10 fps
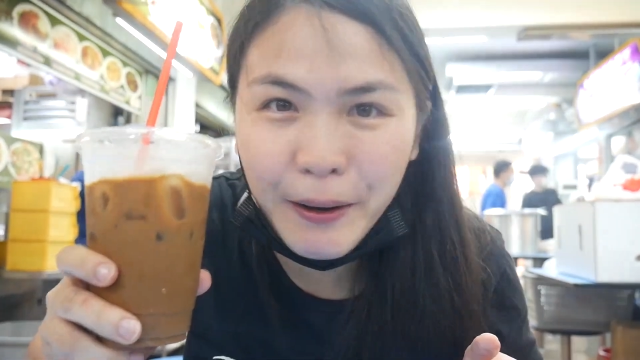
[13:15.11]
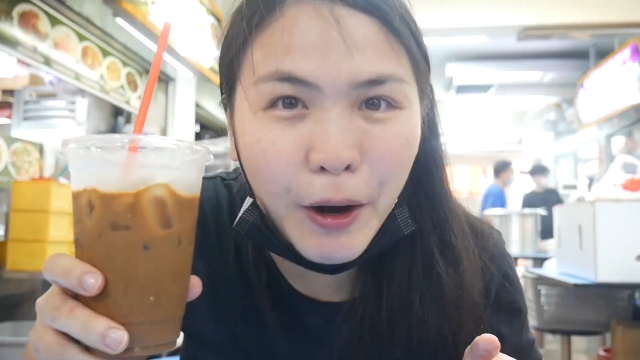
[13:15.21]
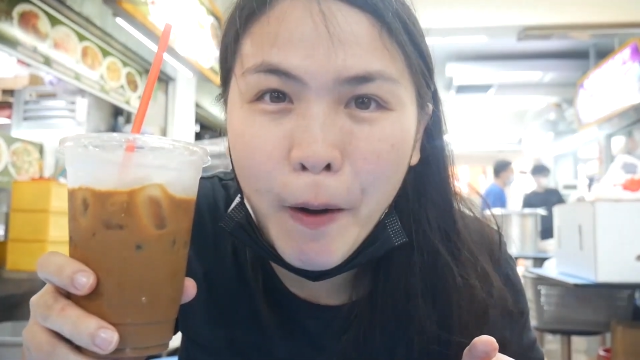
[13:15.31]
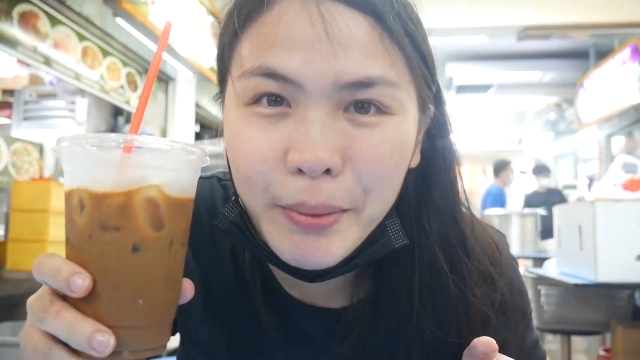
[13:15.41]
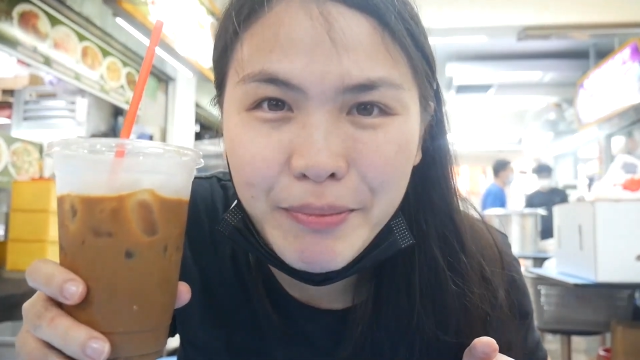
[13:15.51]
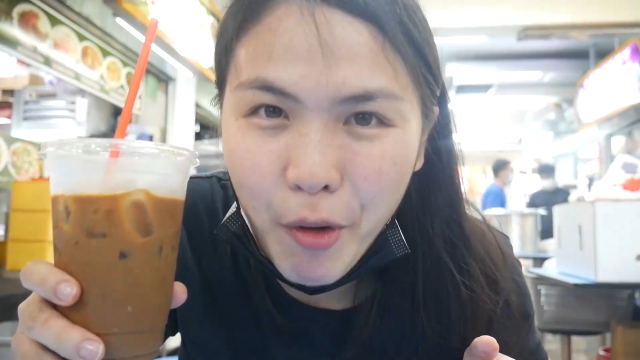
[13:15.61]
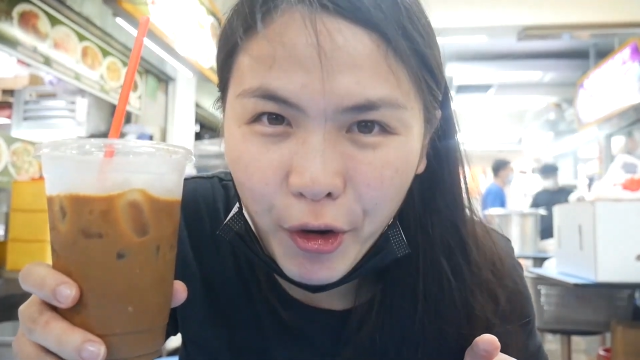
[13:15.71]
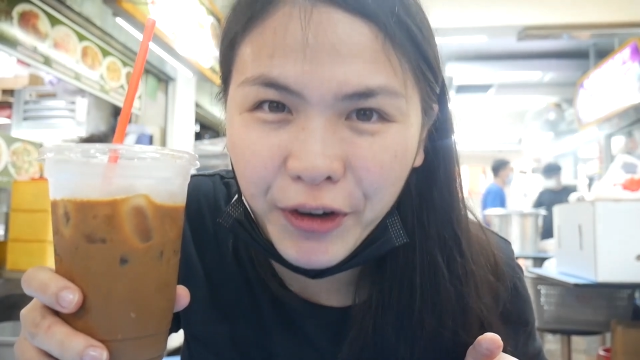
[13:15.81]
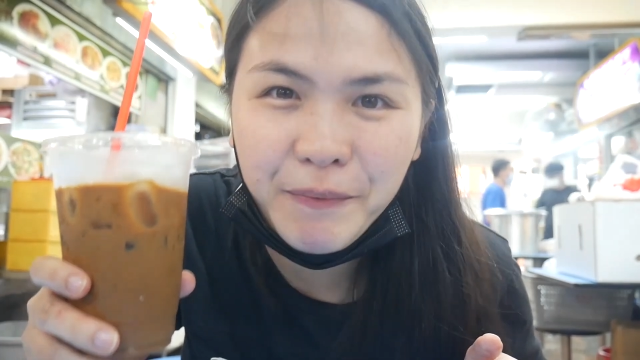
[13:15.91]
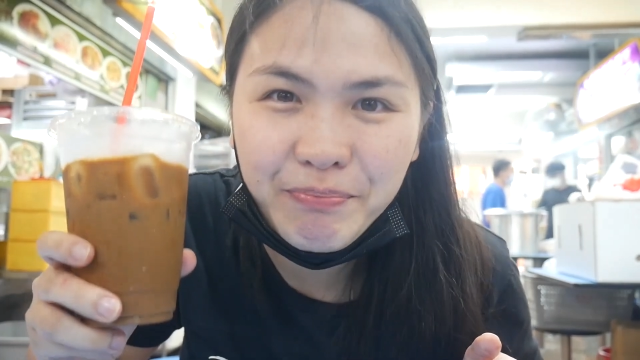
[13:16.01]
Kopi
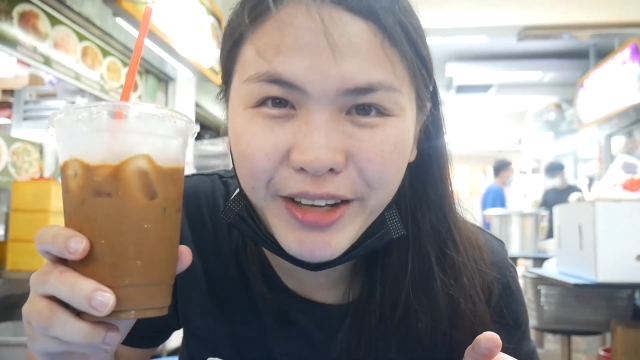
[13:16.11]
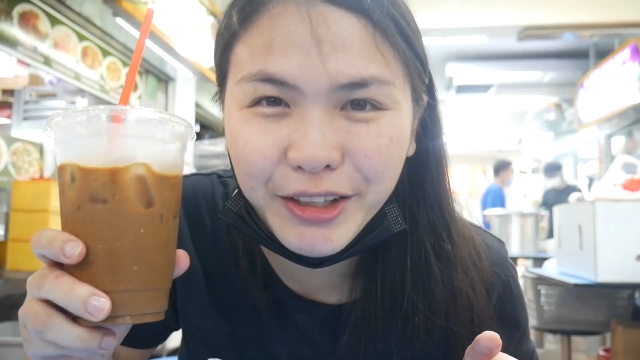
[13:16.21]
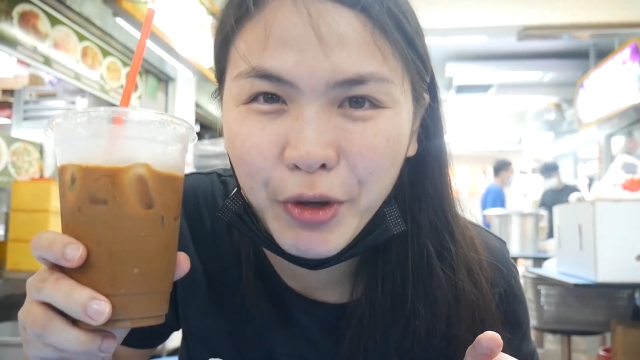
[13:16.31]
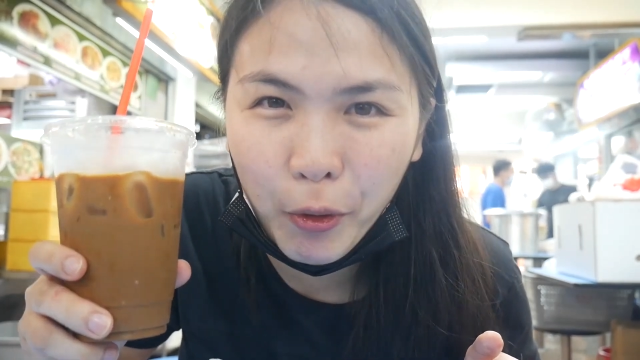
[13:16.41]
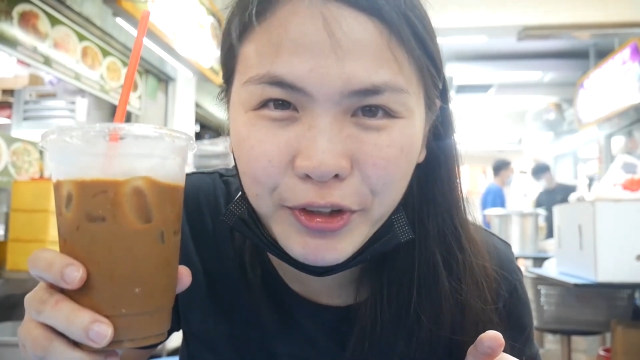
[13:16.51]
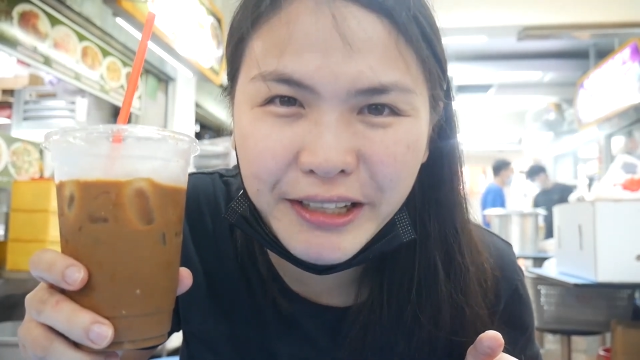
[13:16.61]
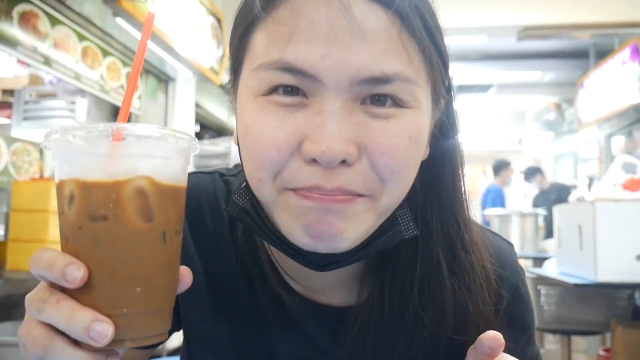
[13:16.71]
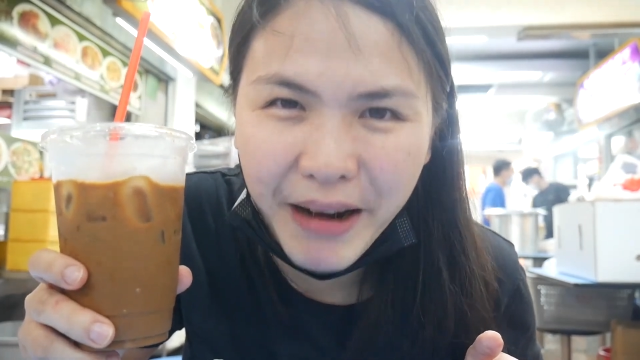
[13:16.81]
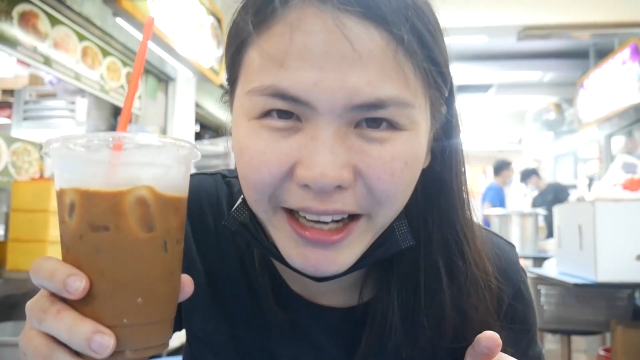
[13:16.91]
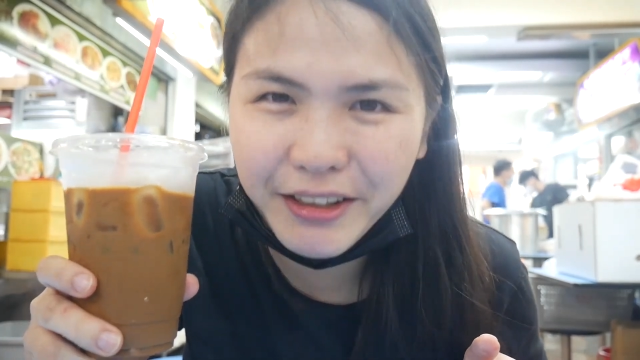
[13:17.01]
More at Golden
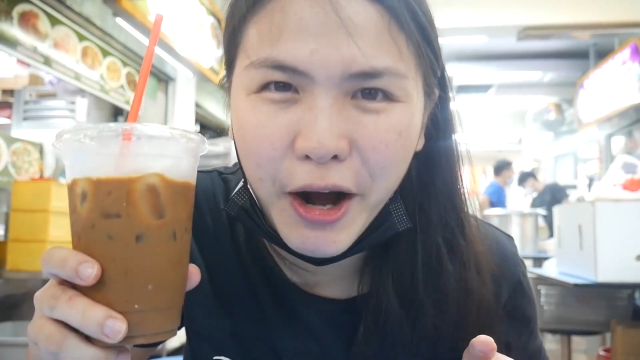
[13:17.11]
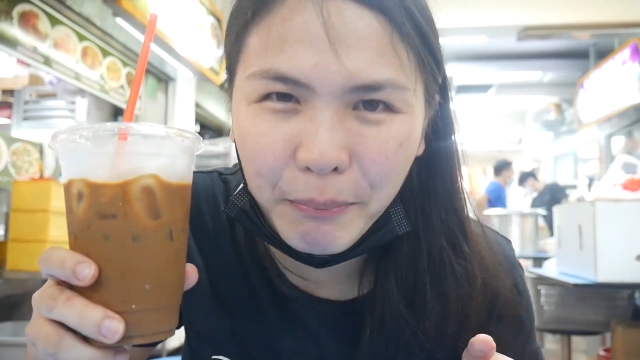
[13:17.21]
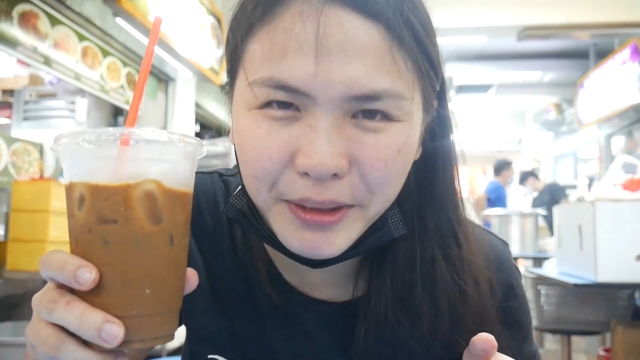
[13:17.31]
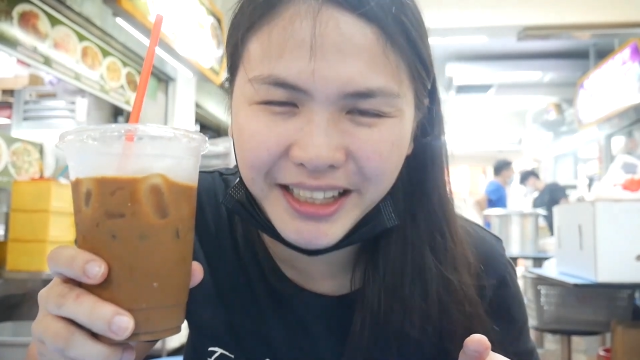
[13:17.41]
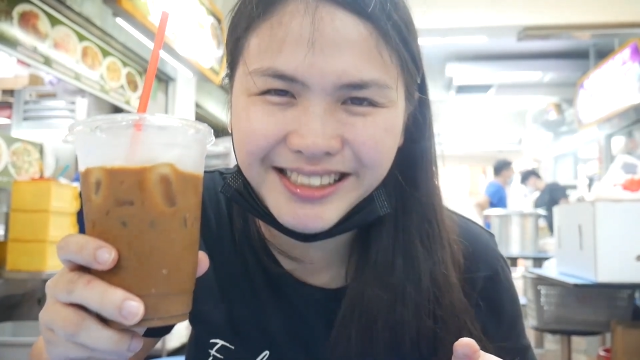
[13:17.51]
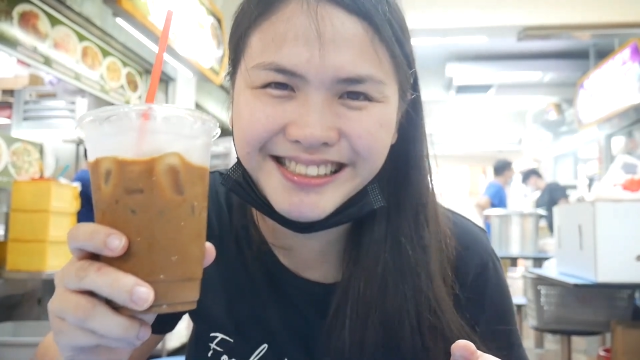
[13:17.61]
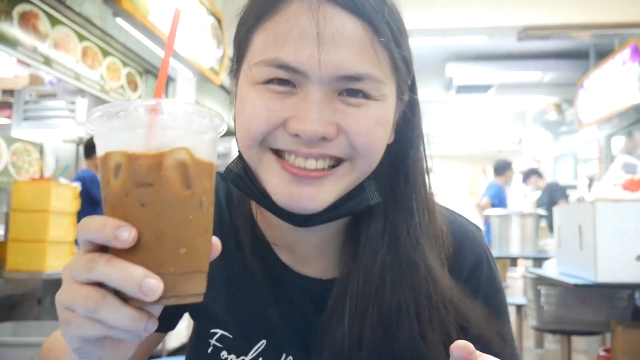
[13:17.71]
Mile Complex.